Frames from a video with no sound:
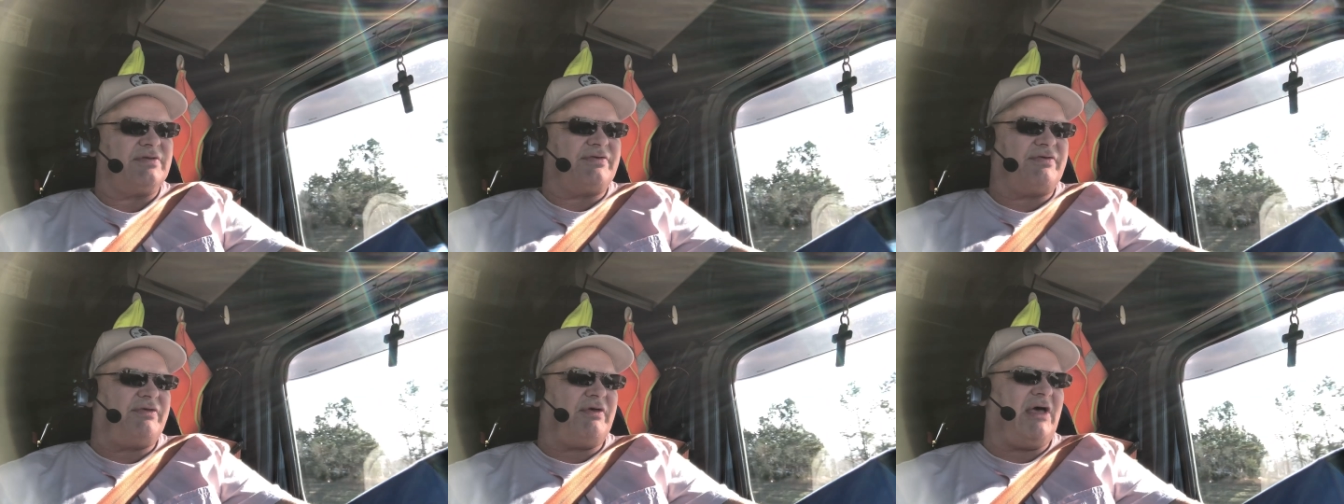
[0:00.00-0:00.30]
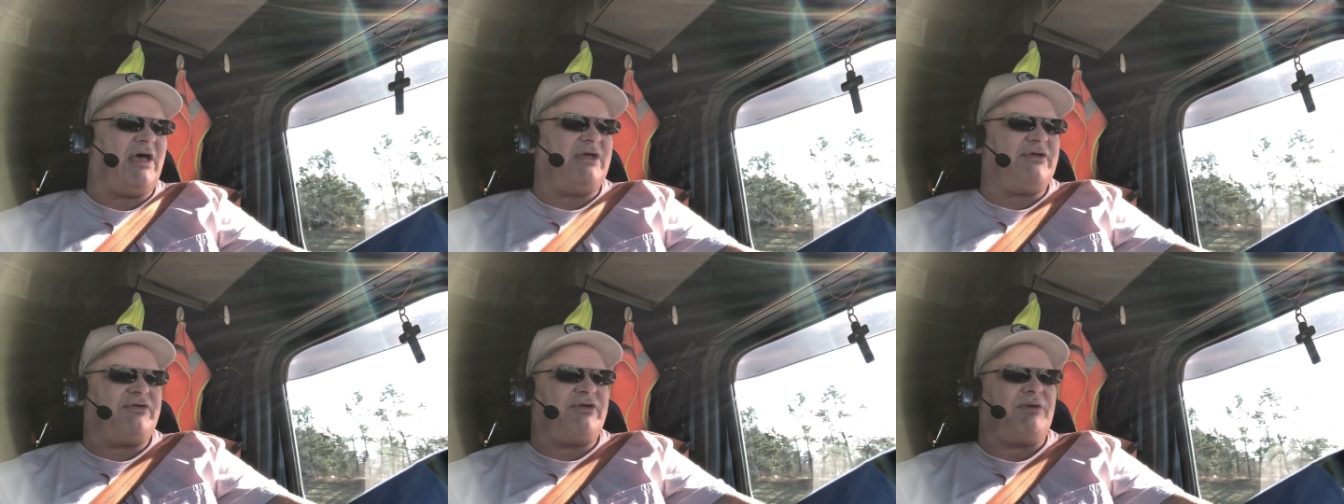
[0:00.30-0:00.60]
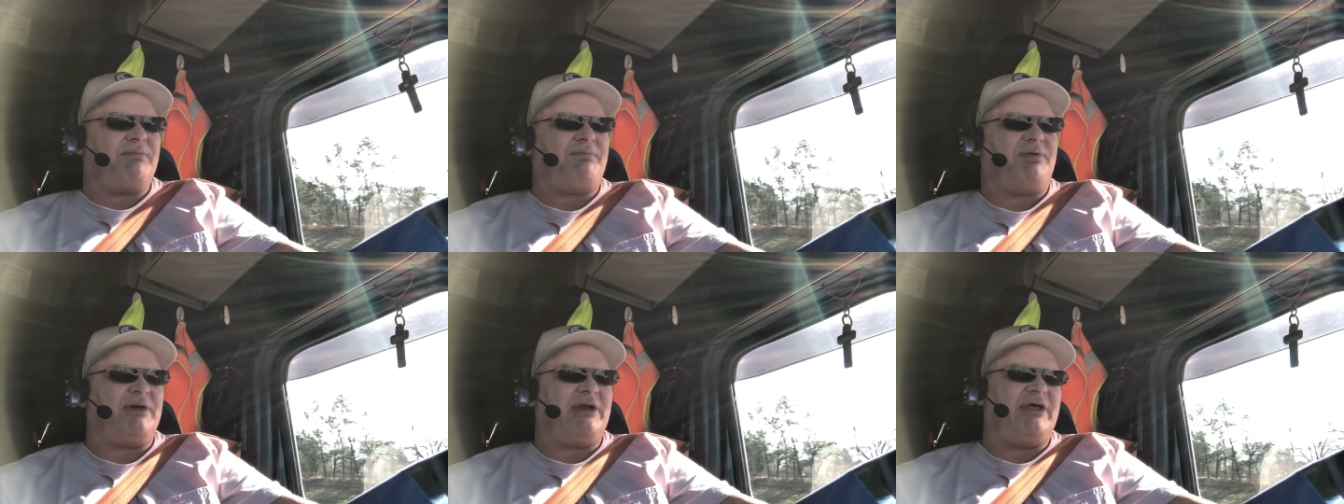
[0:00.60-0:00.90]
So that
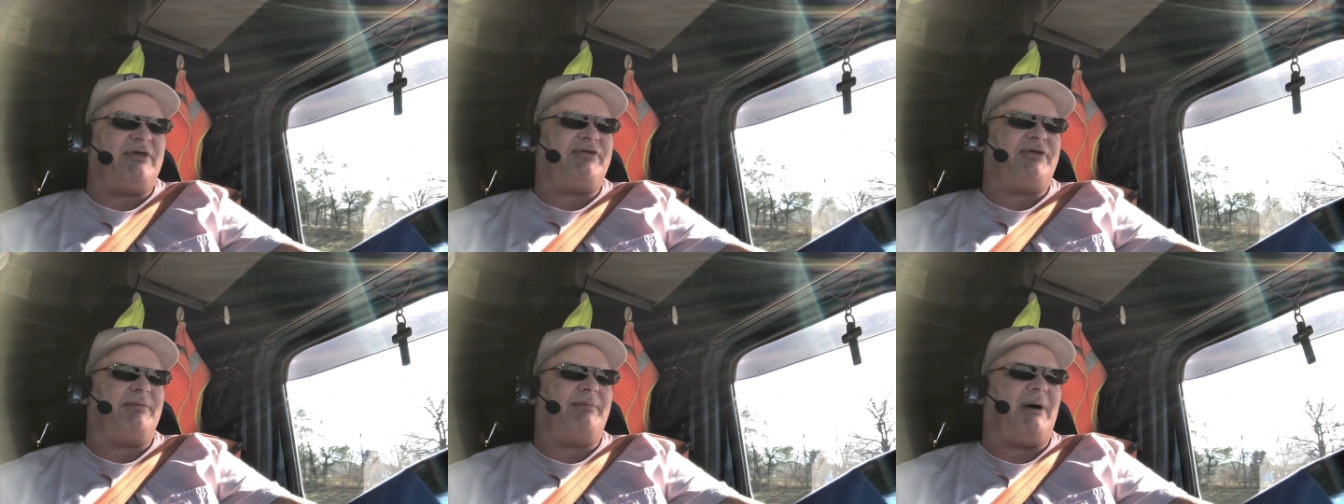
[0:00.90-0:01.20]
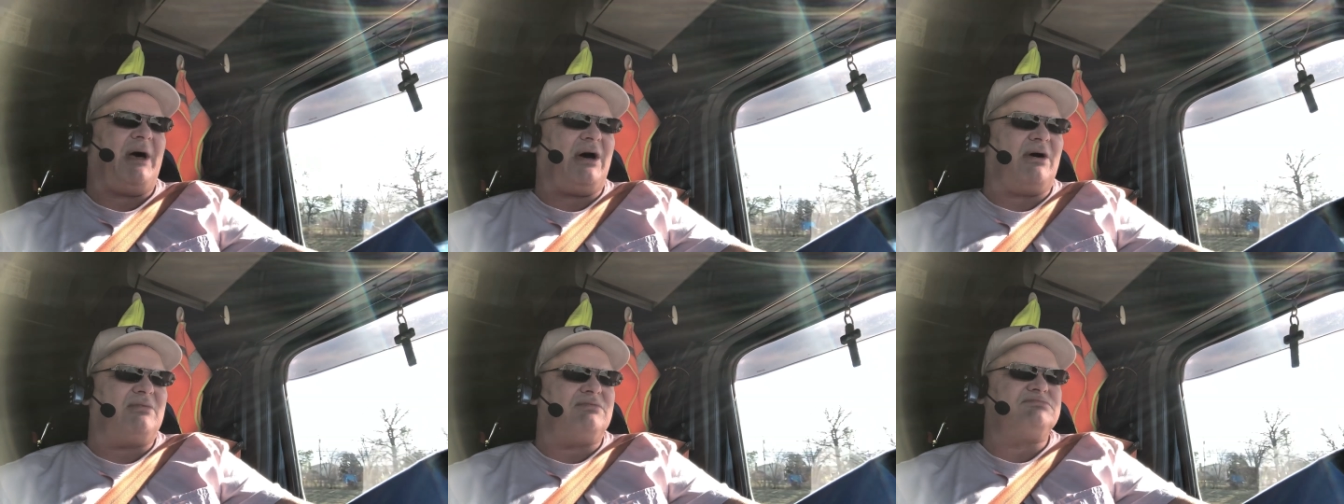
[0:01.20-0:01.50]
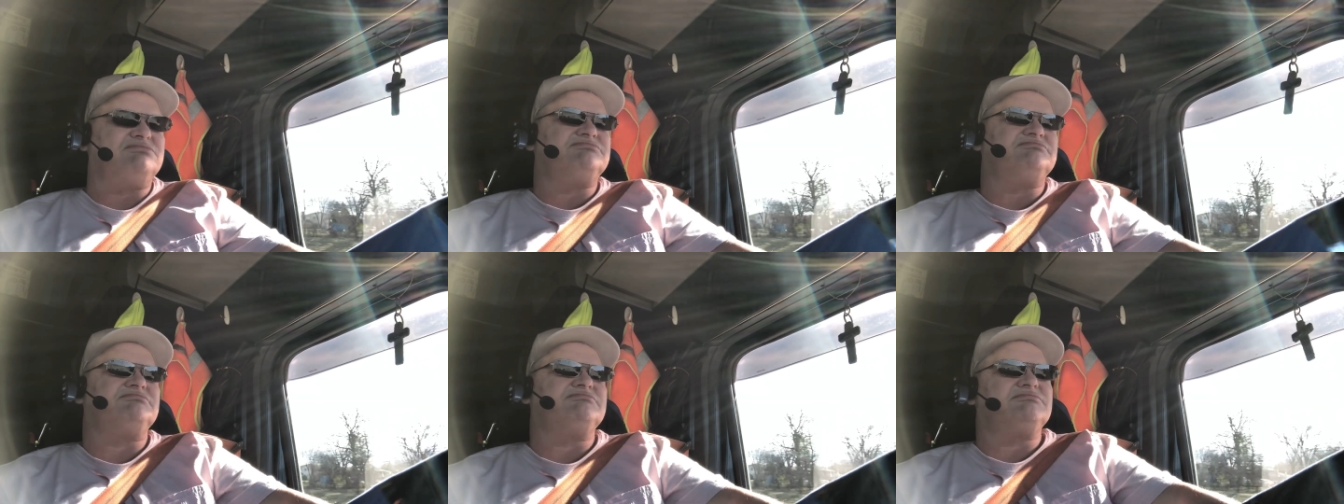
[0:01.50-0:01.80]
should put us about,
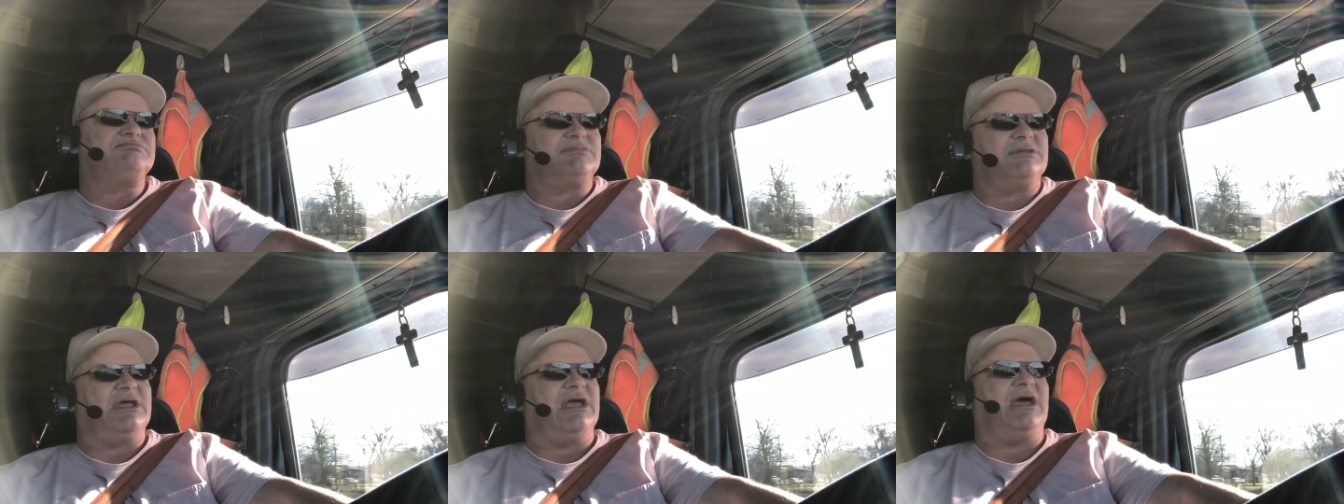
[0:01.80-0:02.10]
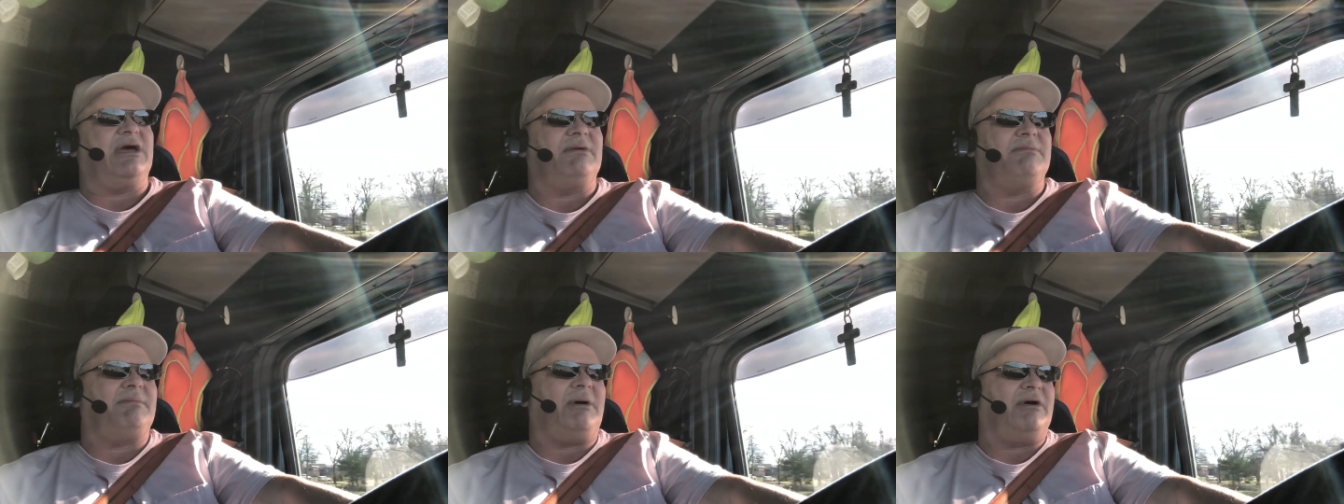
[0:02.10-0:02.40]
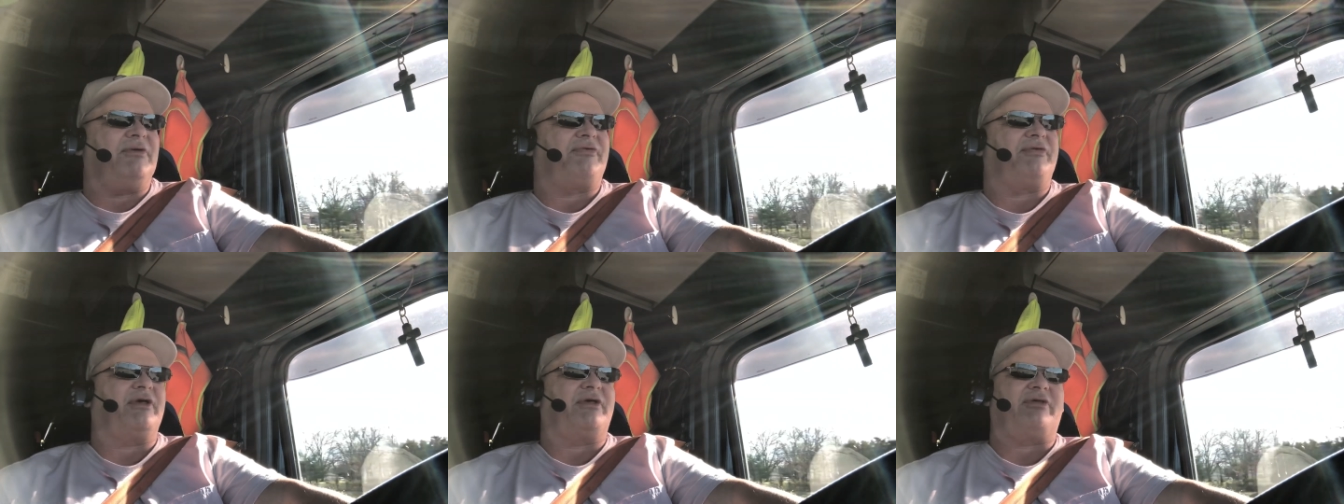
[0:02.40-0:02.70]
yeah,
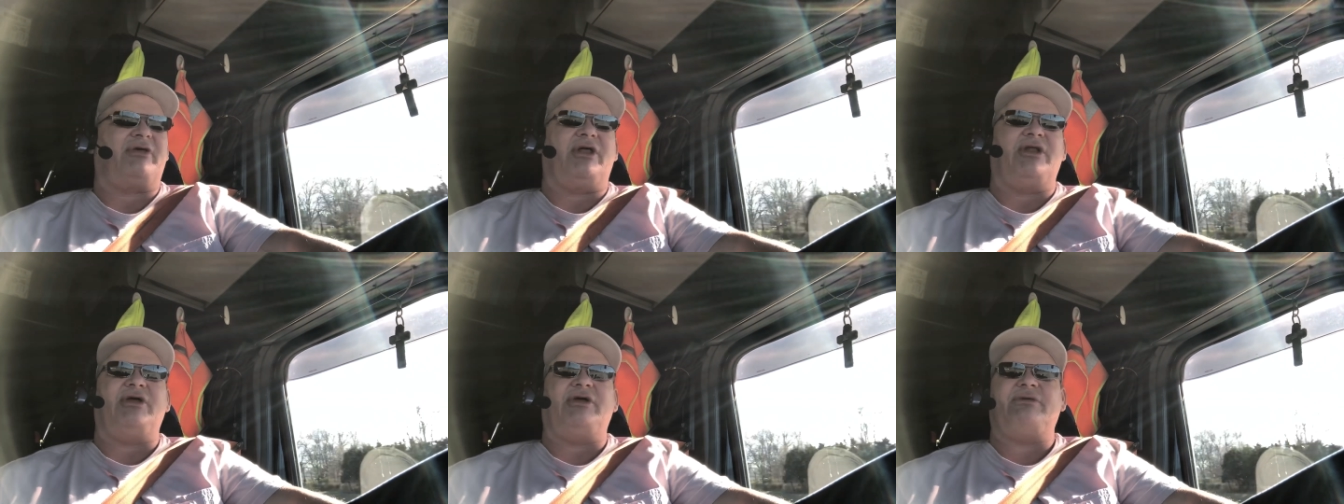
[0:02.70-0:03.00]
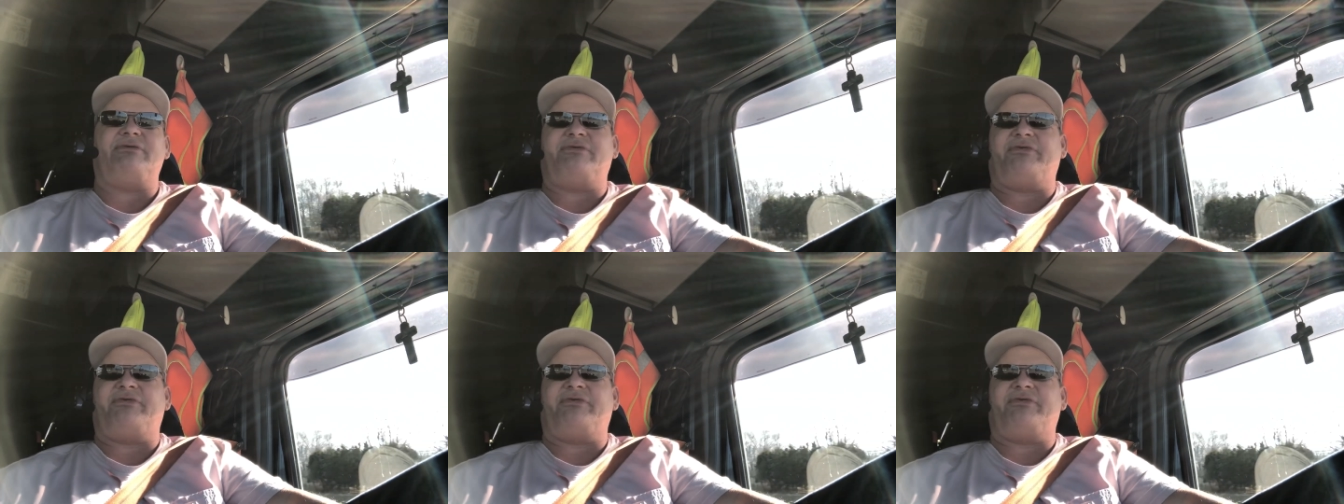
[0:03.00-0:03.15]
about 600,